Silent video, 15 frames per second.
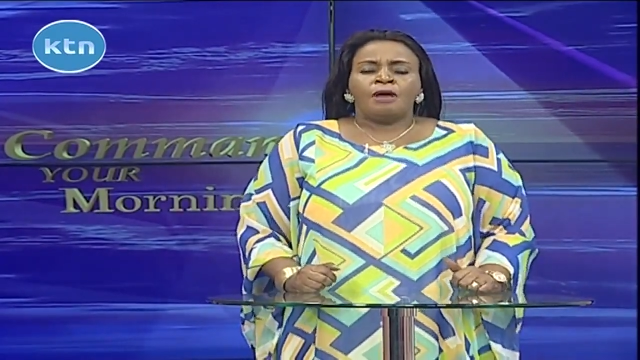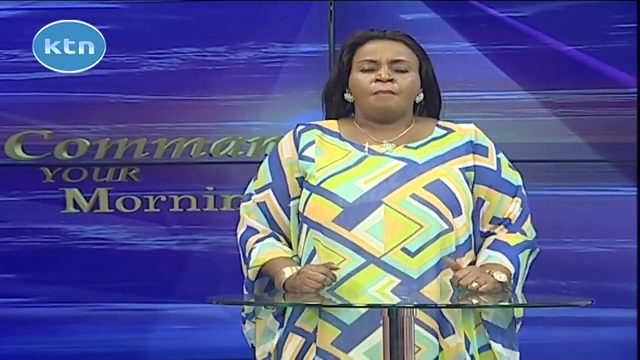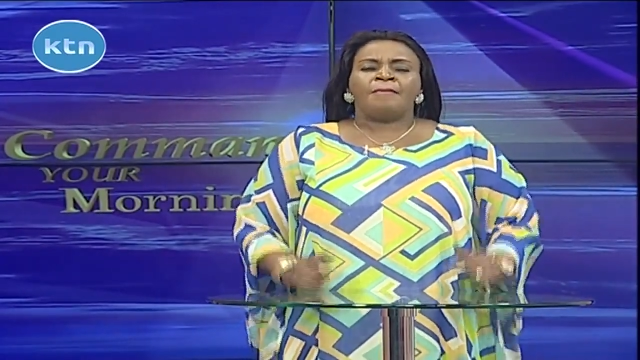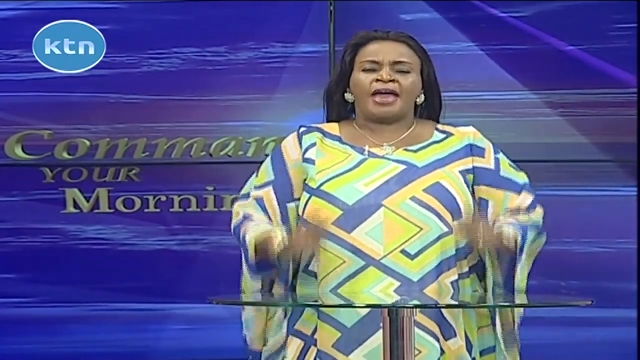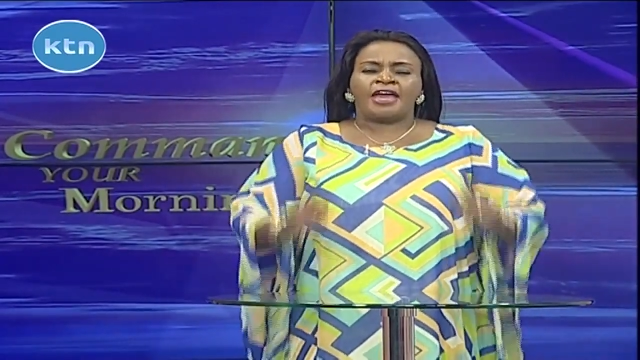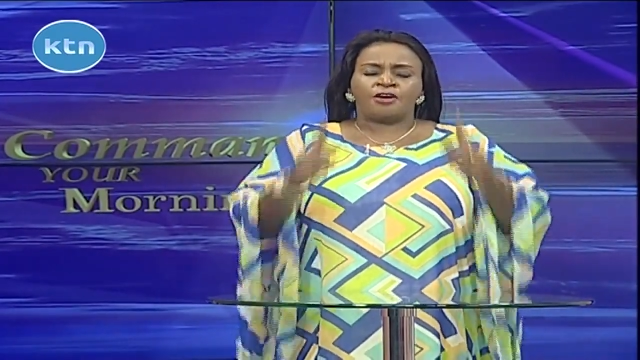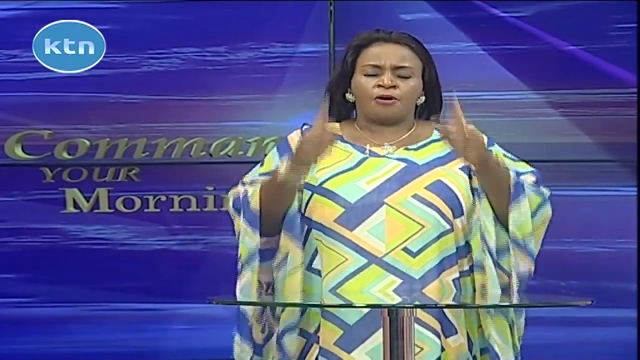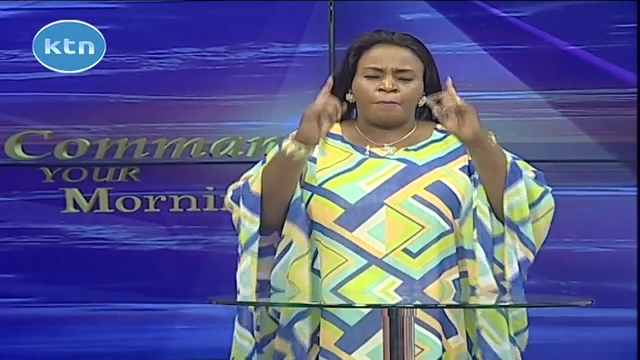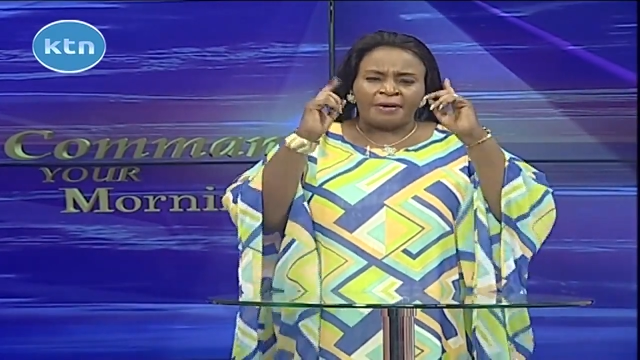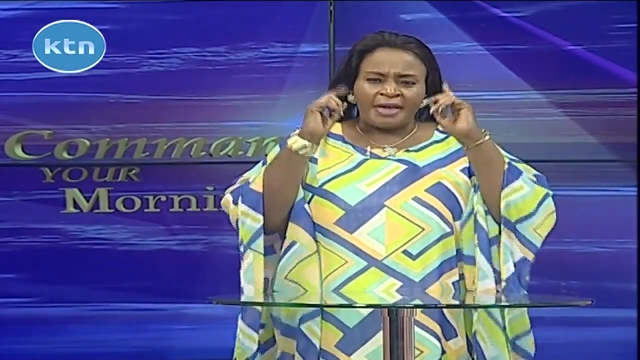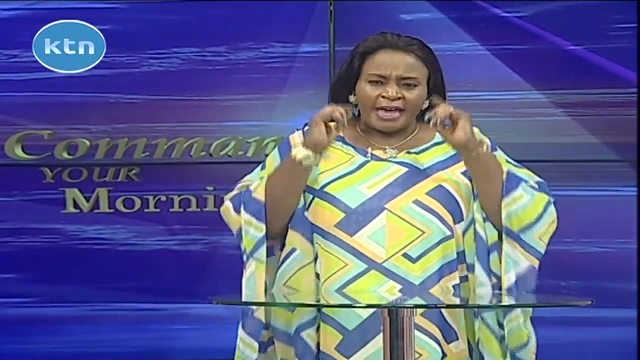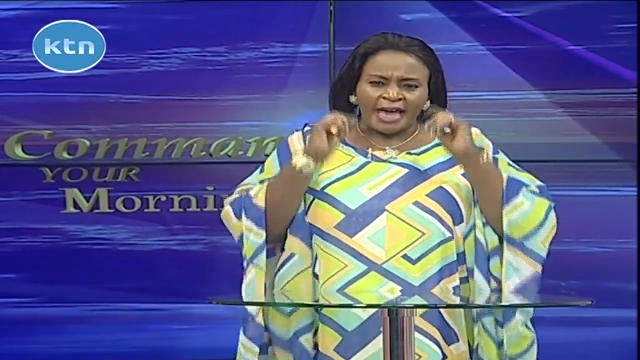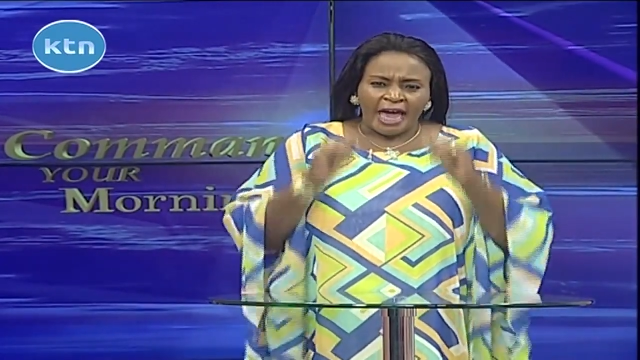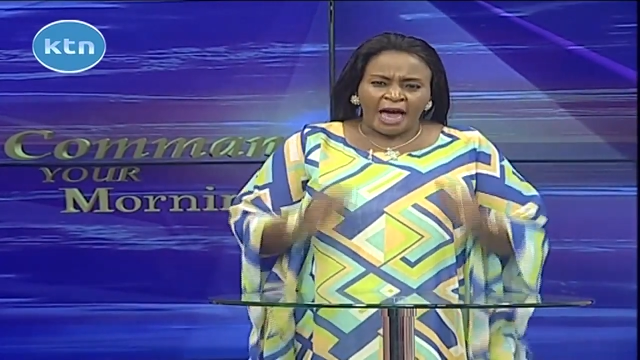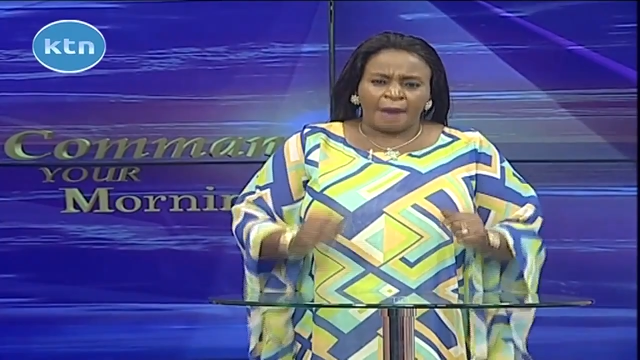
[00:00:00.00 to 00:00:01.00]
May you
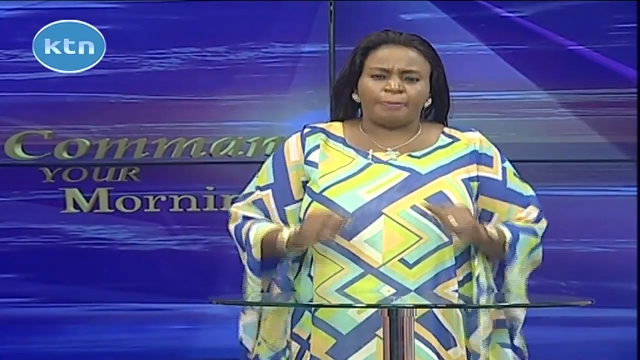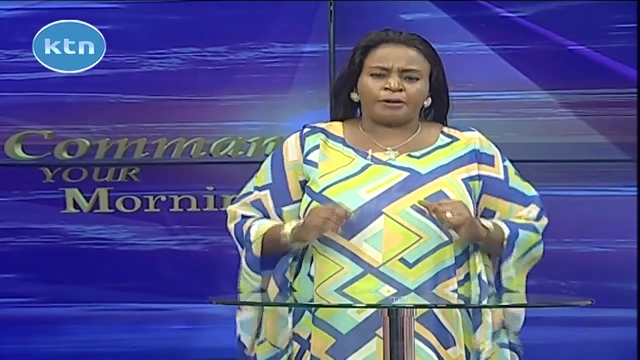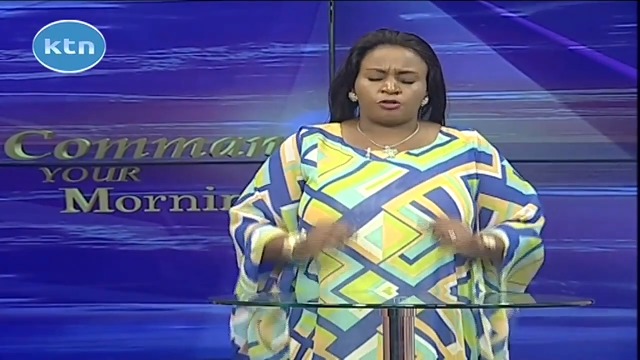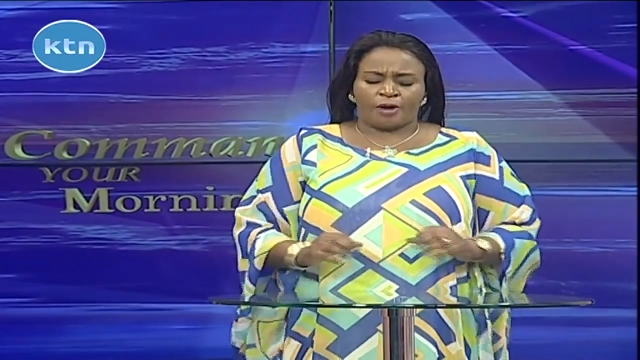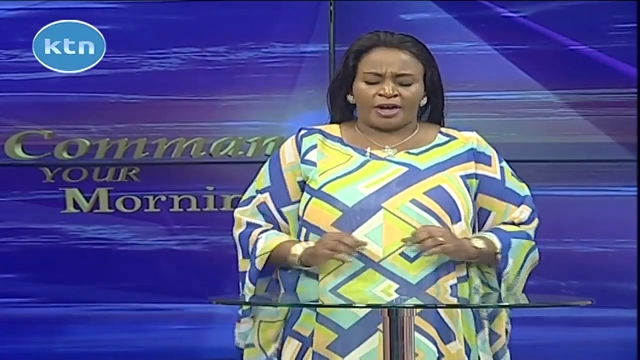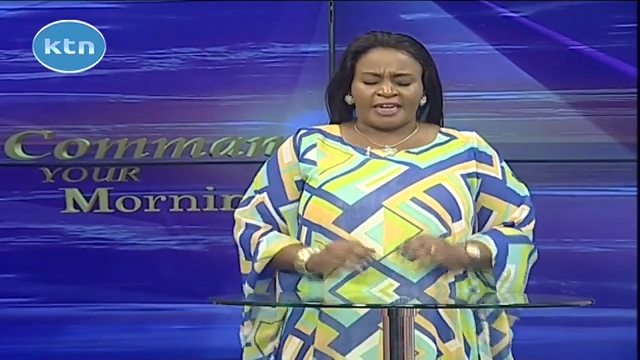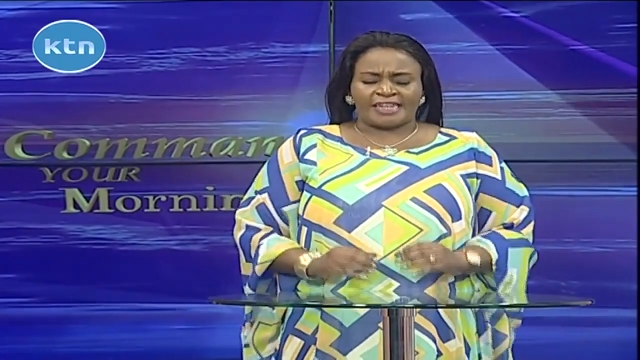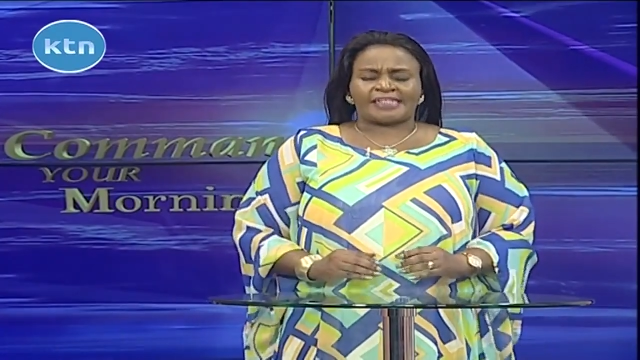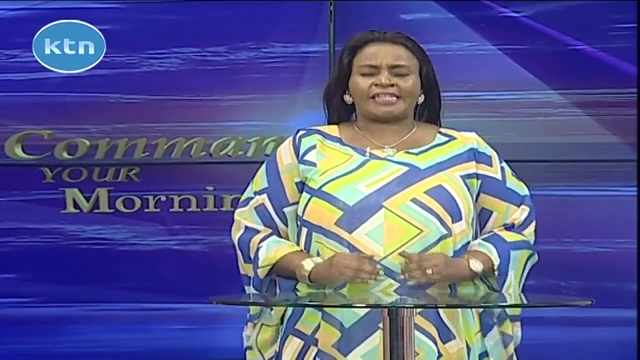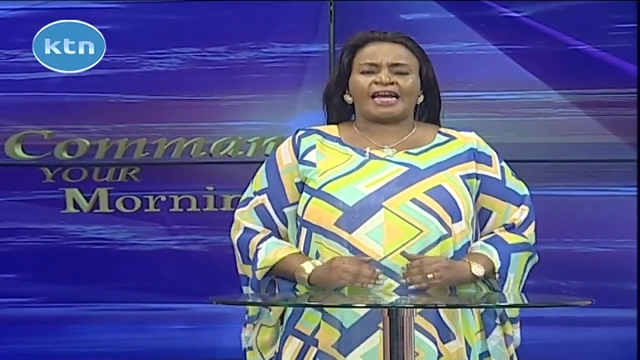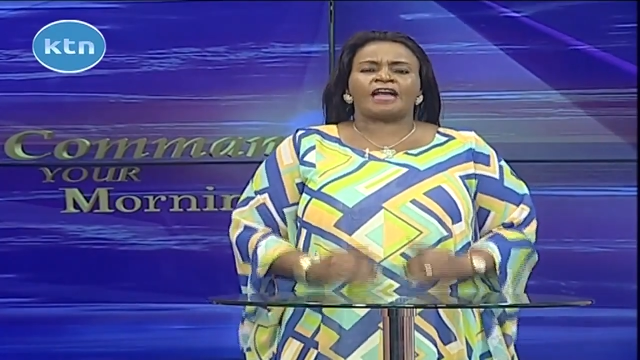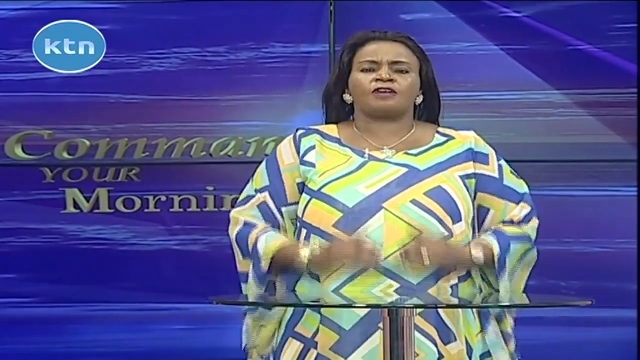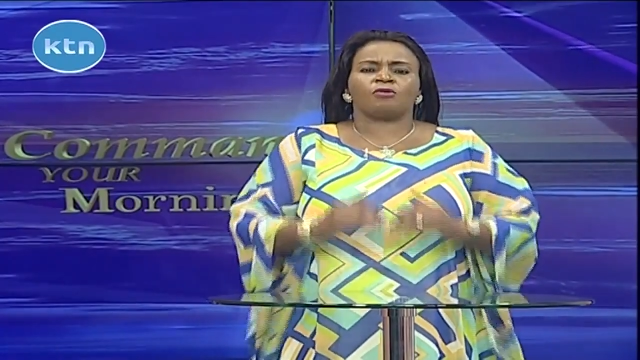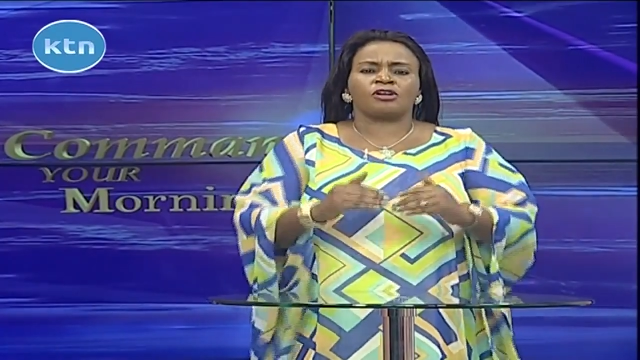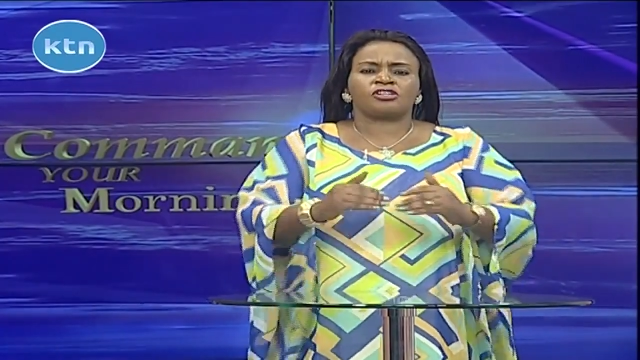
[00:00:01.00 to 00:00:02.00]
be able to
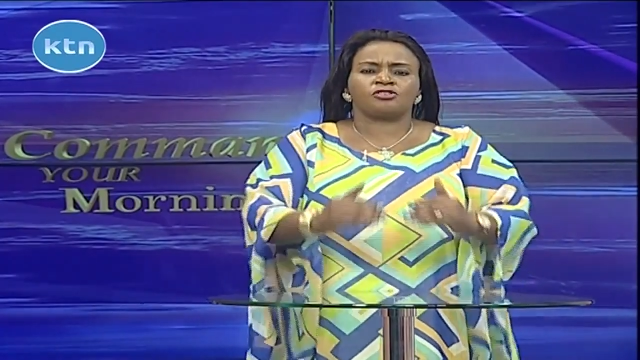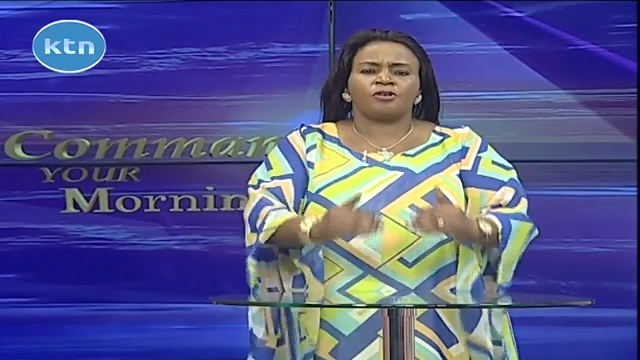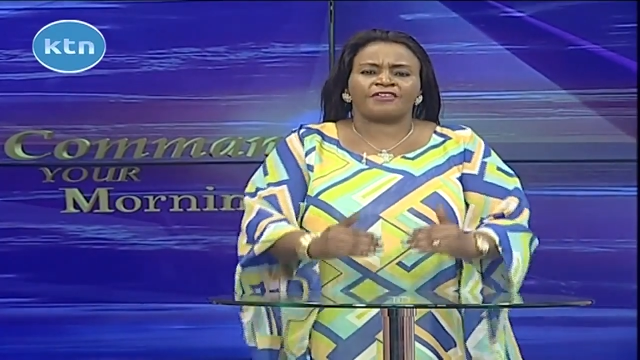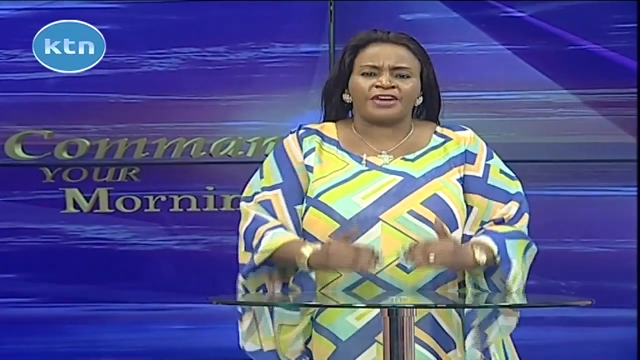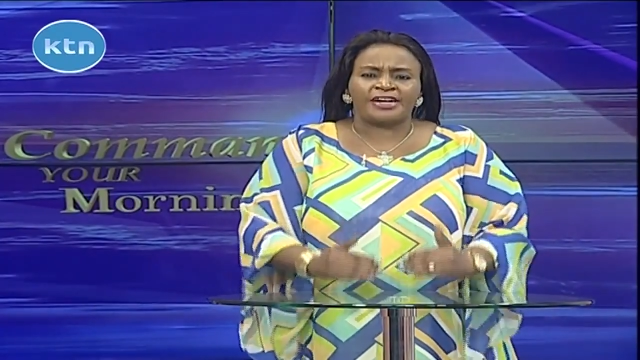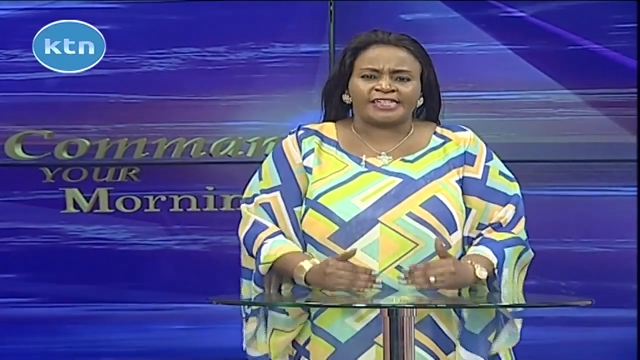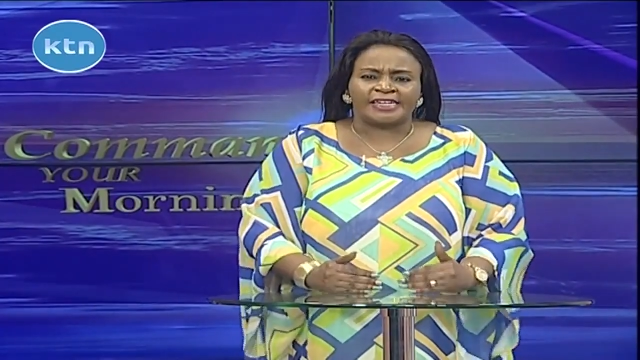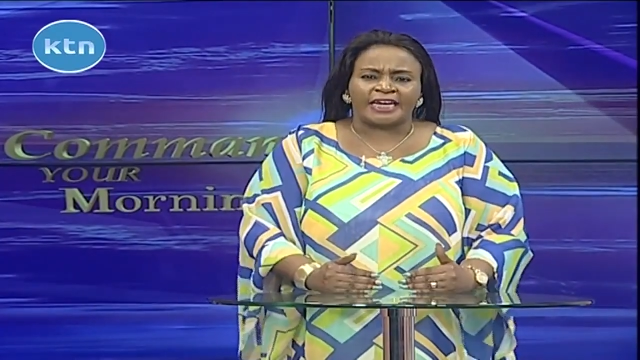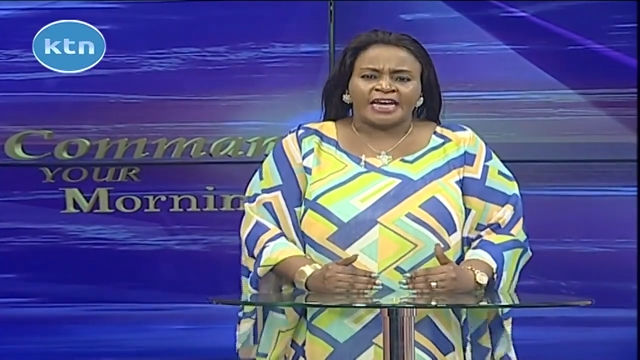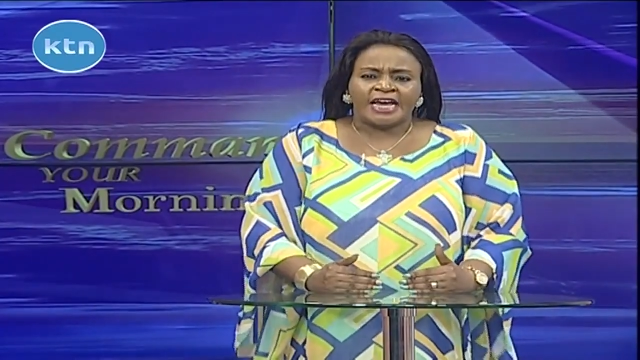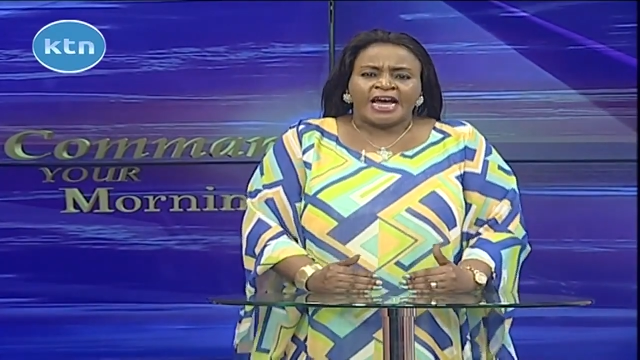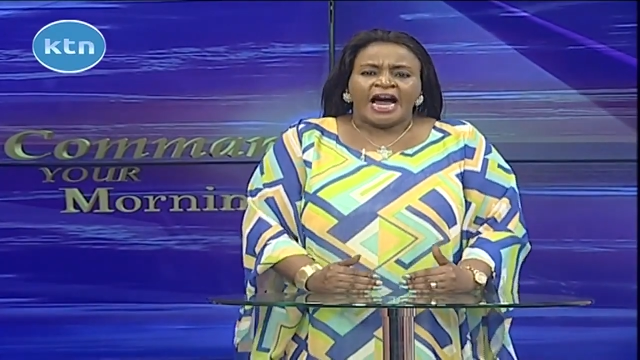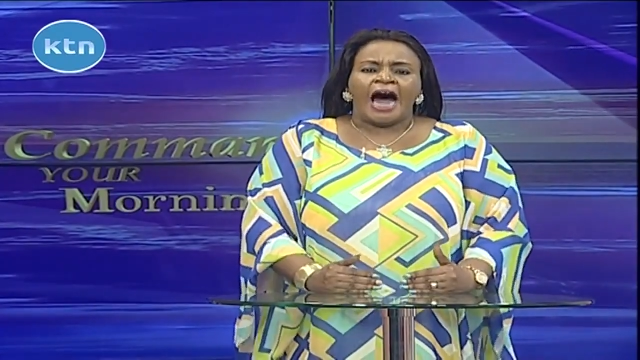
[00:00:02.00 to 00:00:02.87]
understand what you are reading.